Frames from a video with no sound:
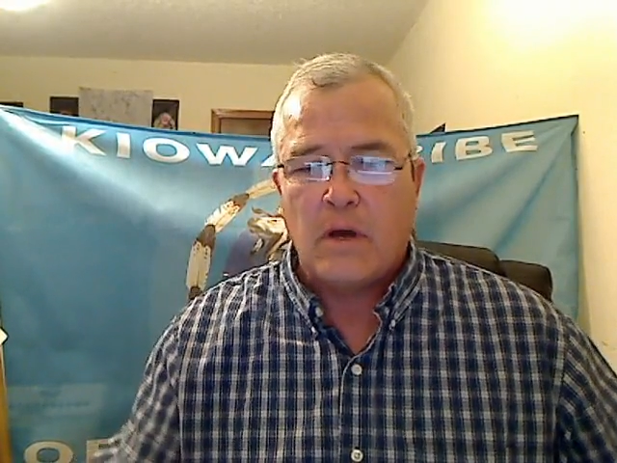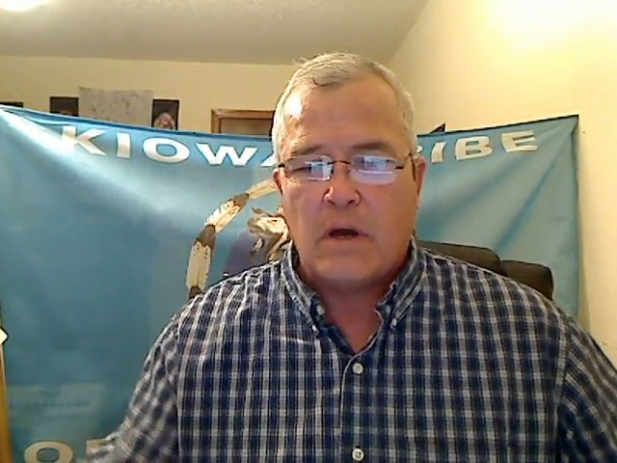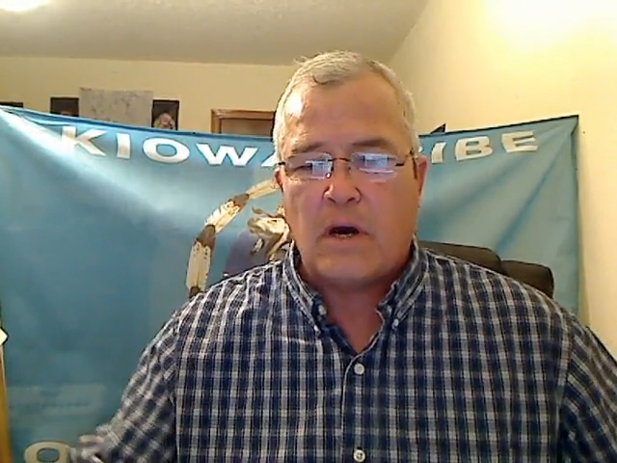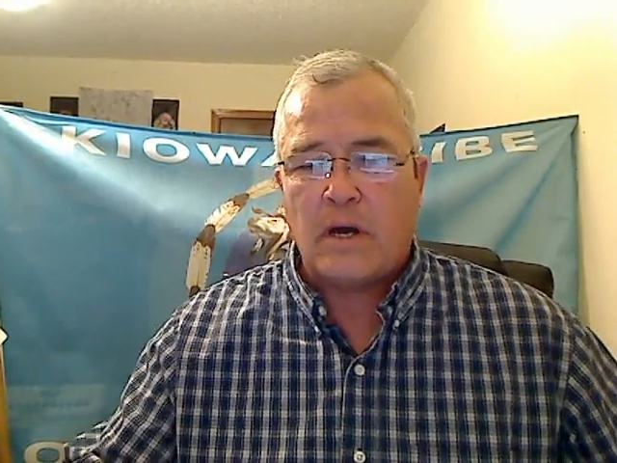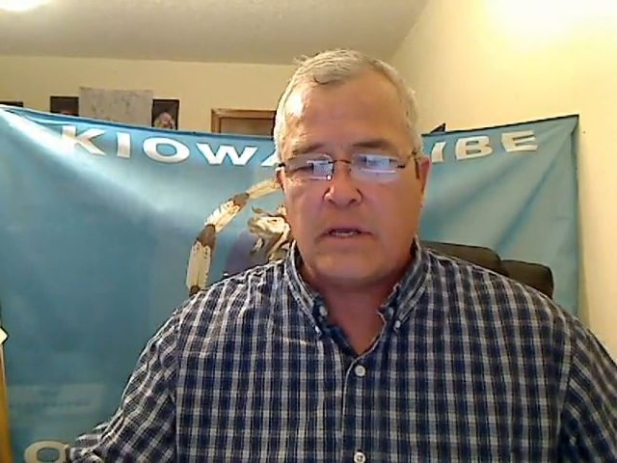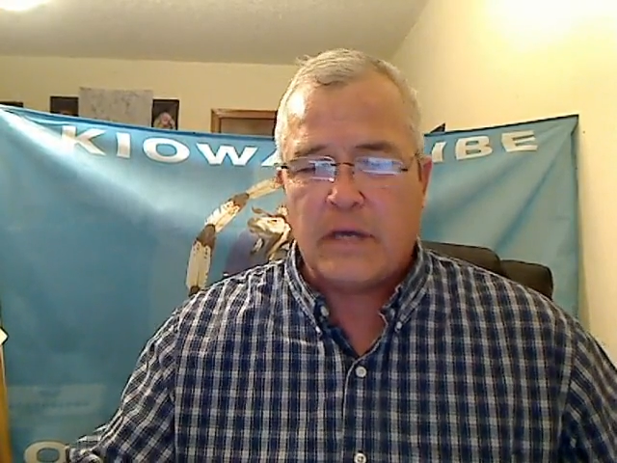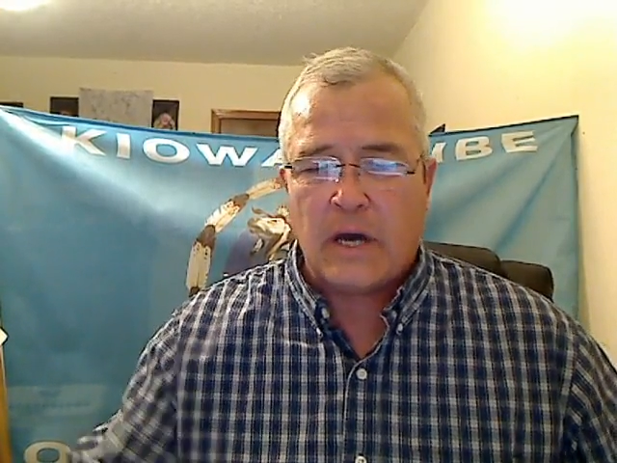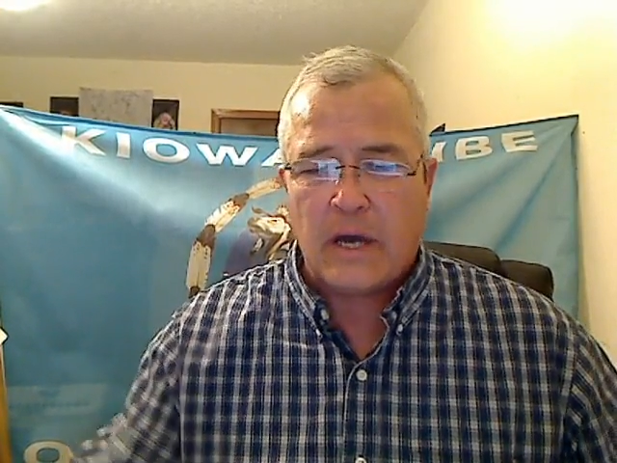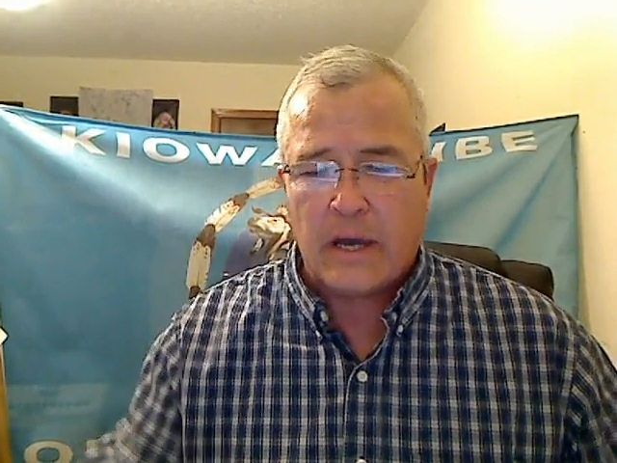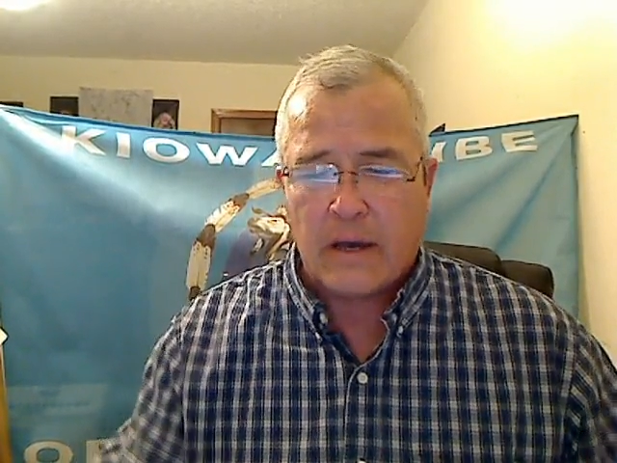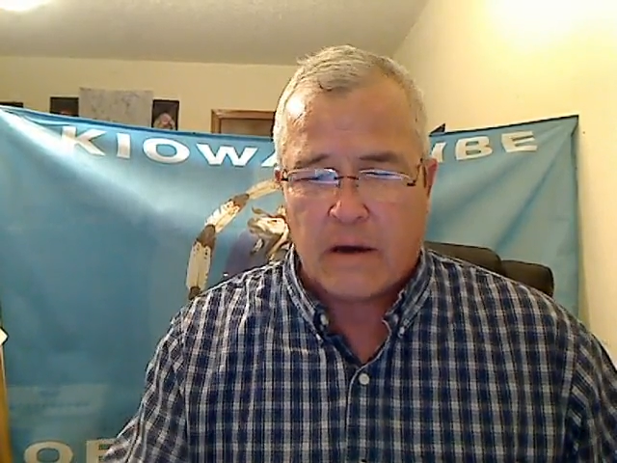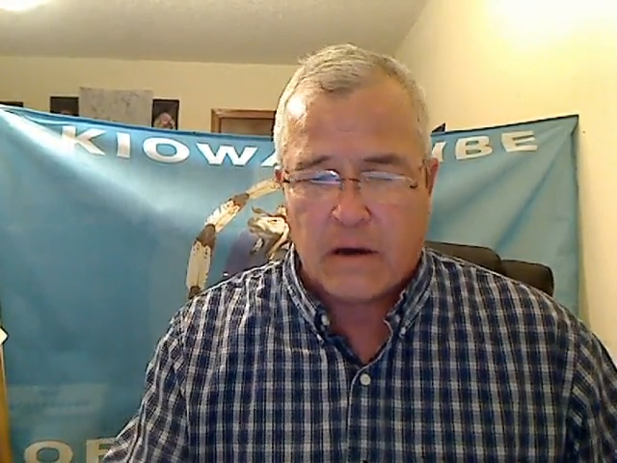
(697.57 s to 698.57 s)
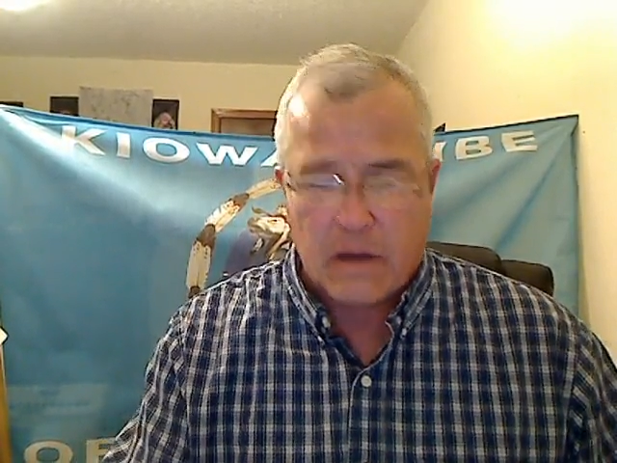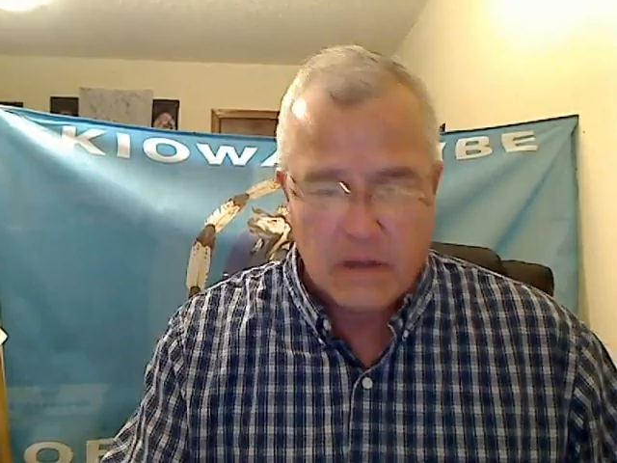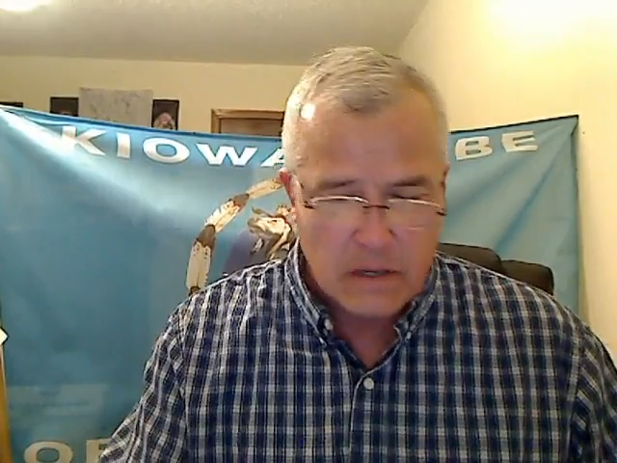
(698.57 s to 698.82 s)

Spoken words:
Hanya Haga.